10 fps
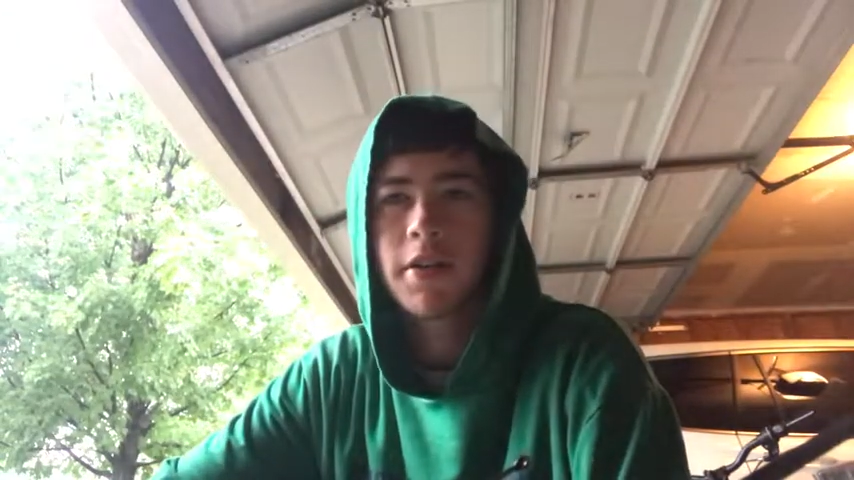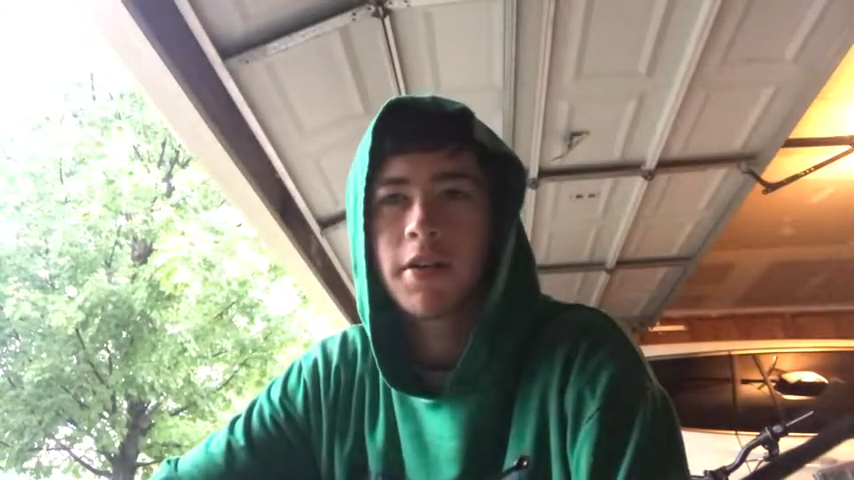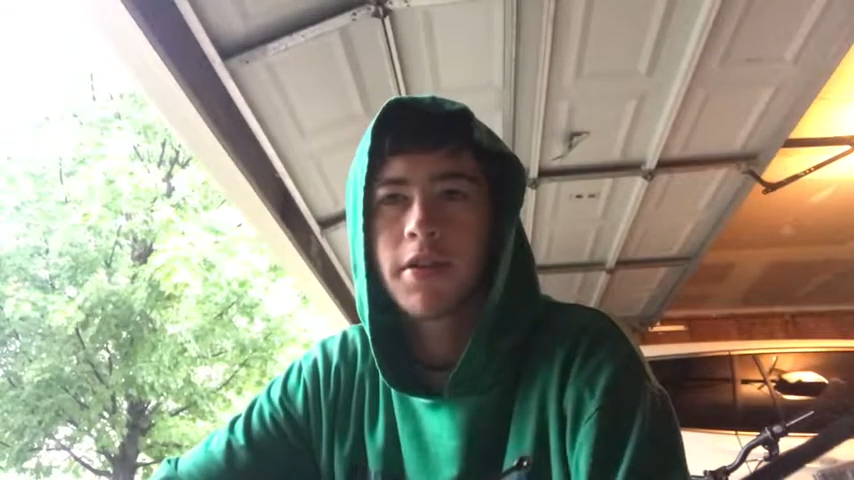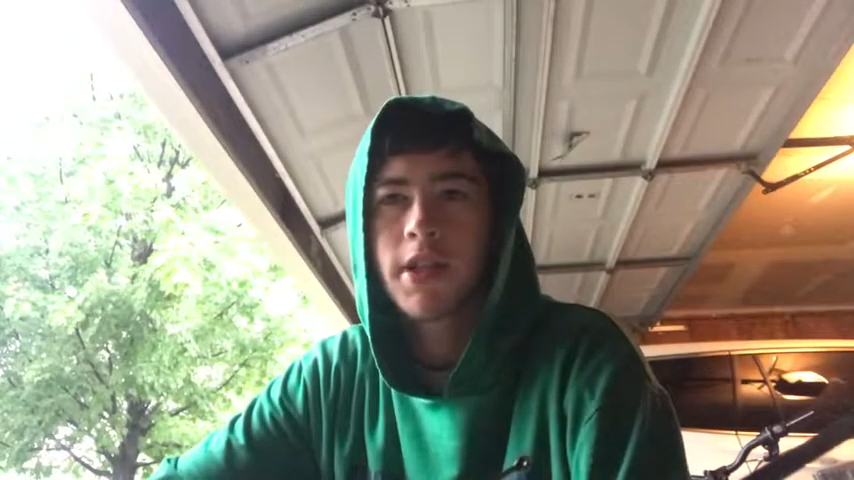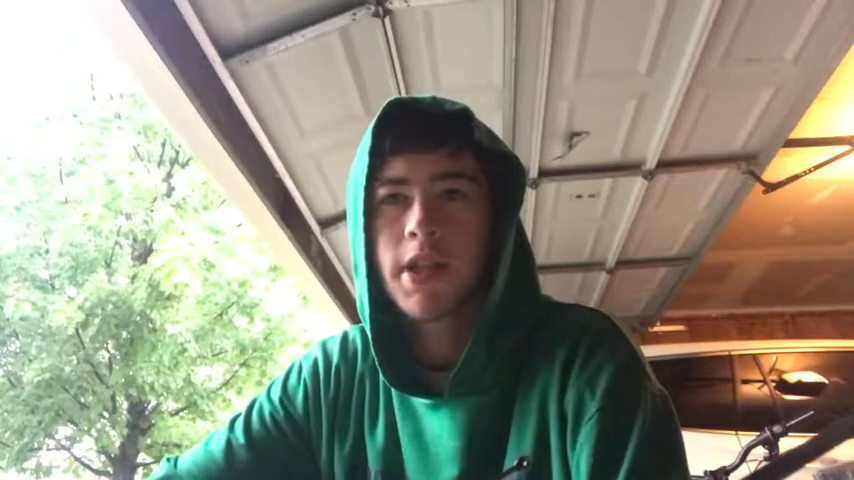to
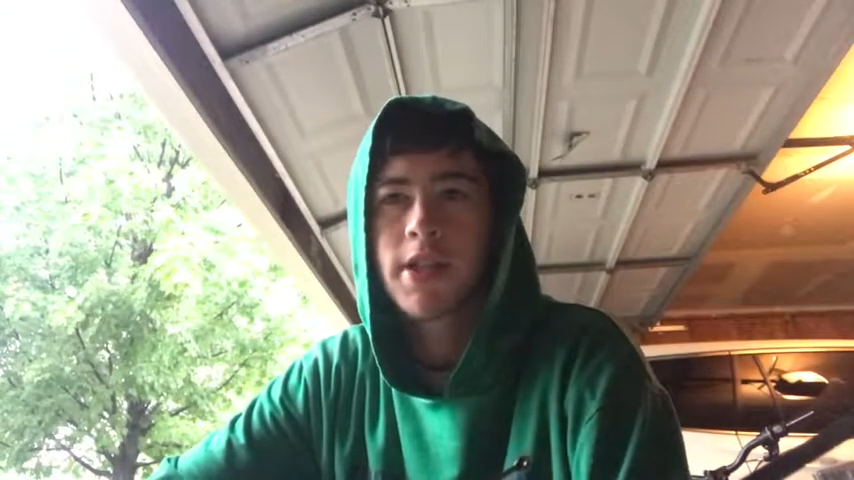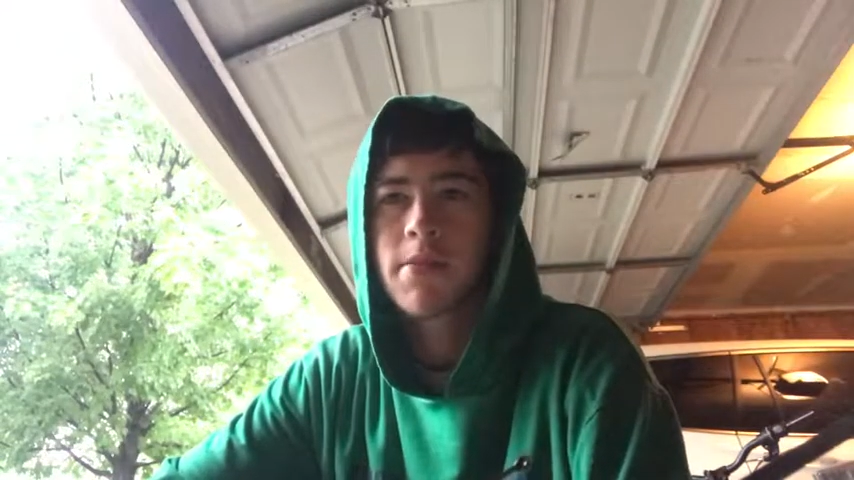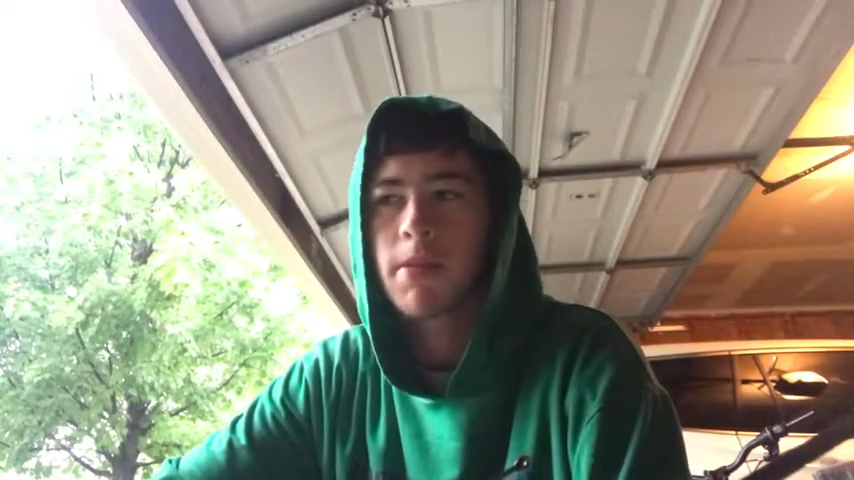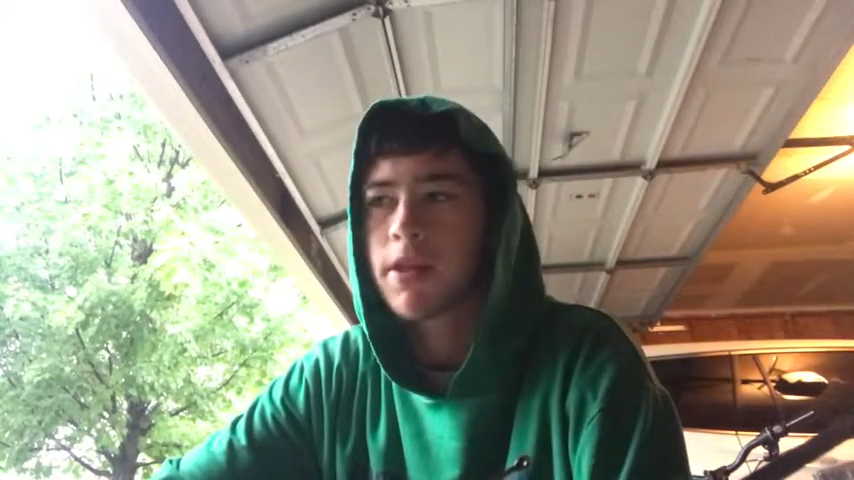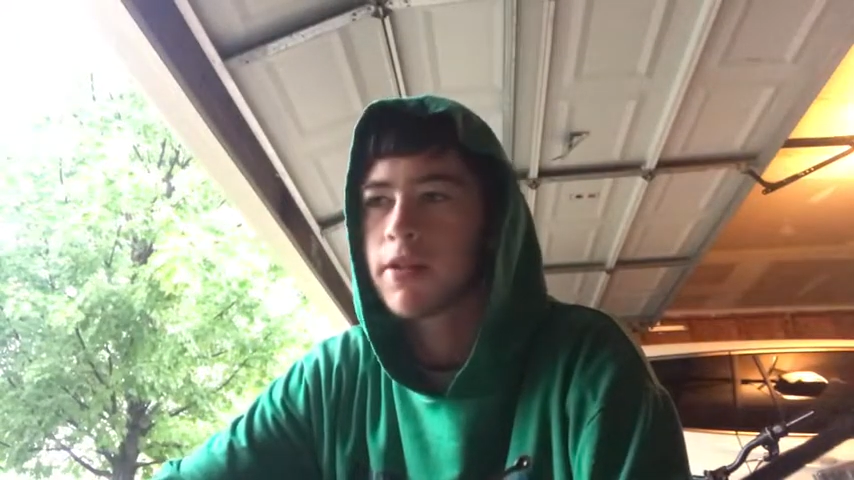you guys
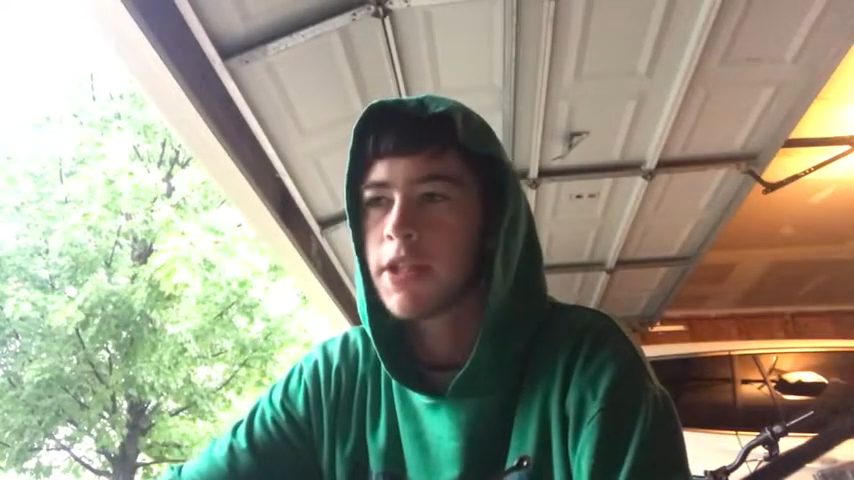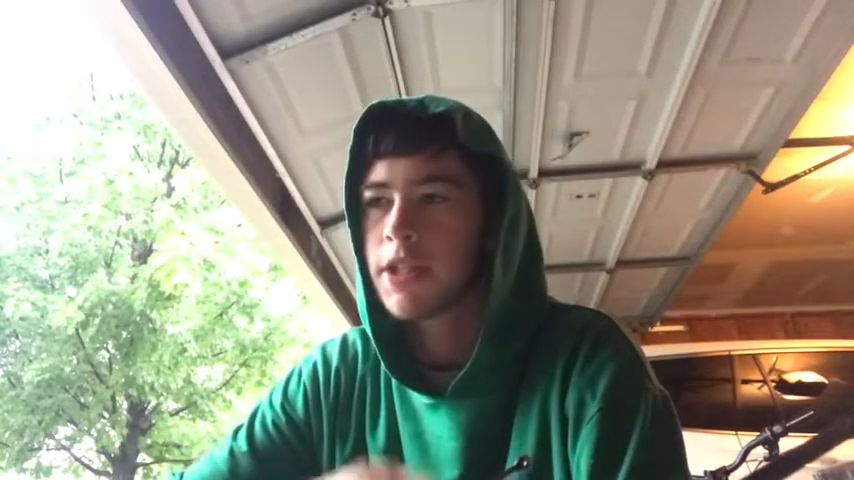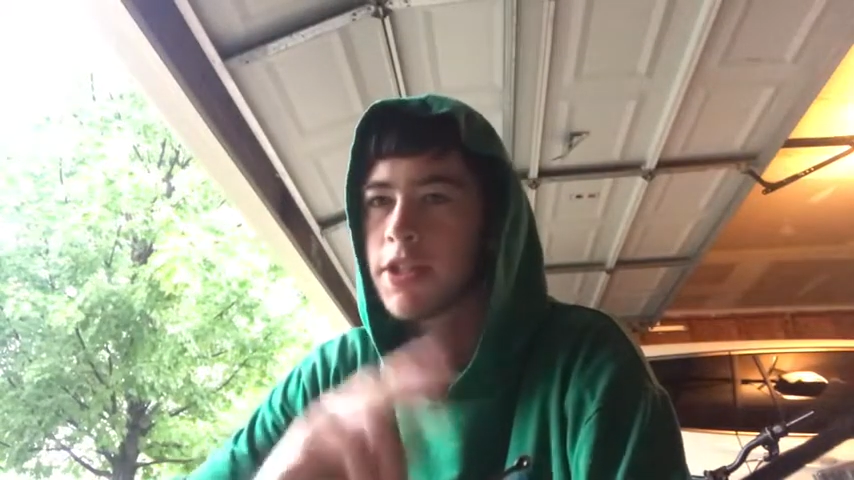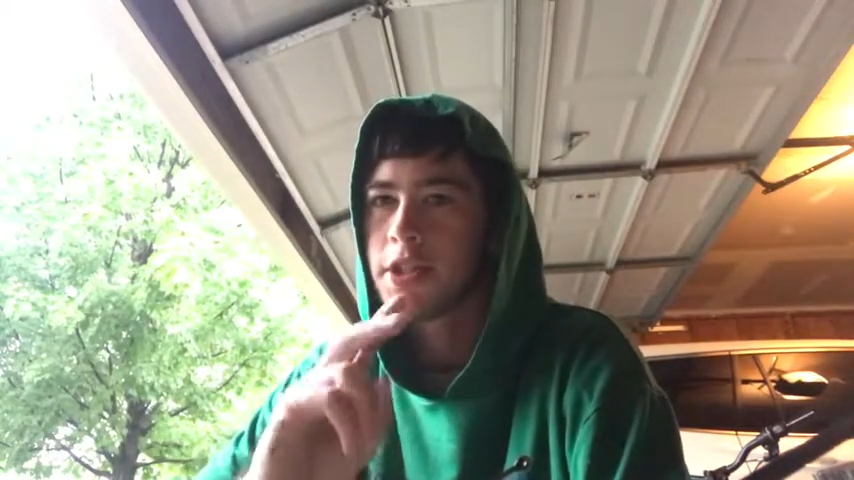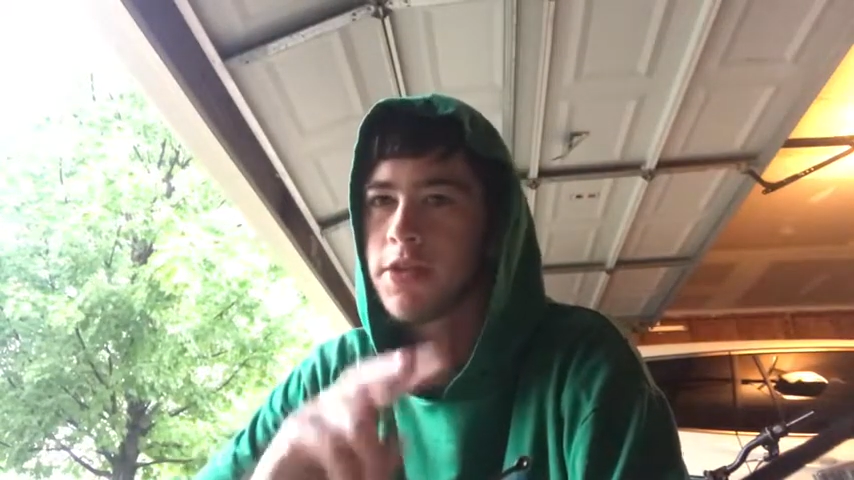about the
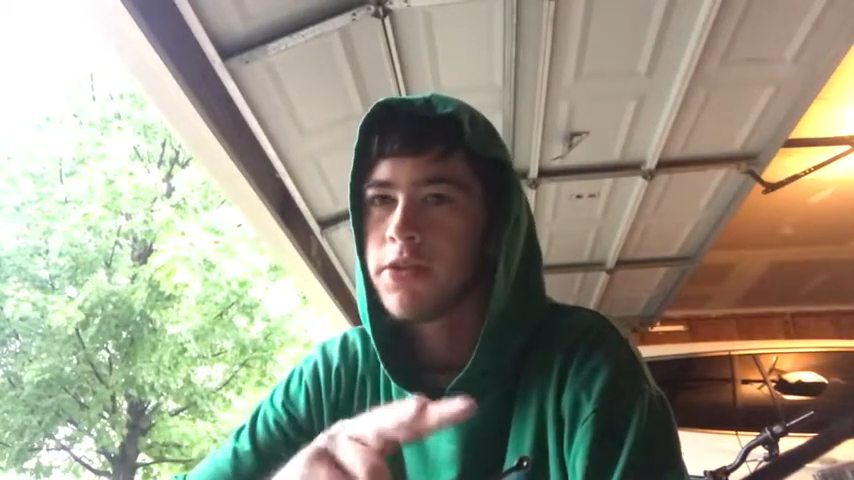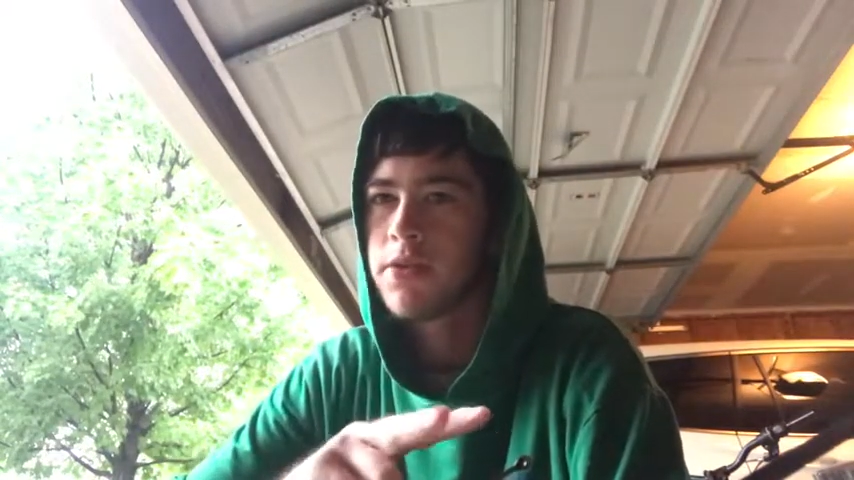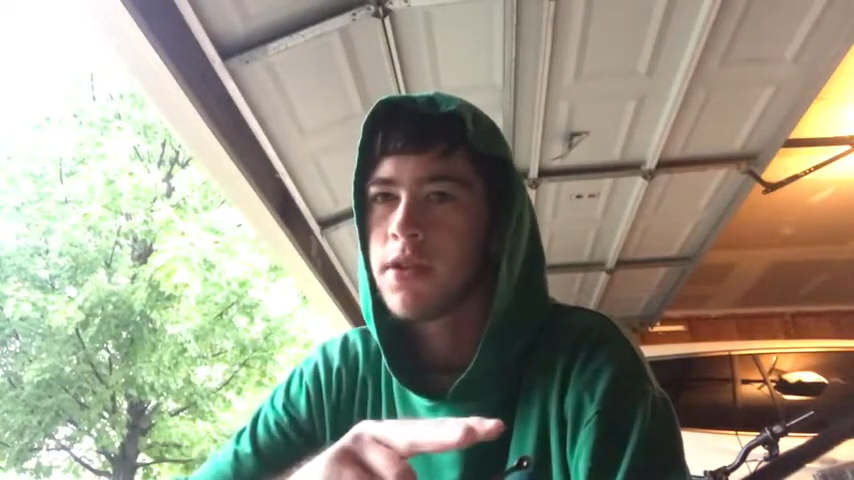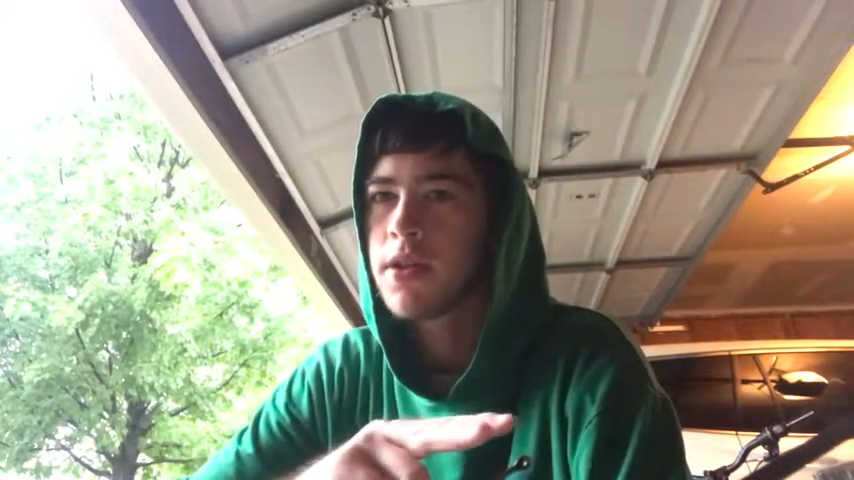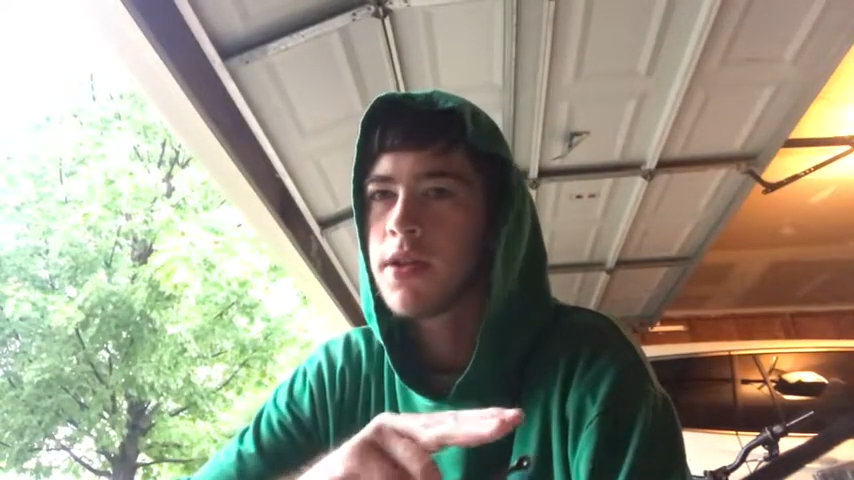two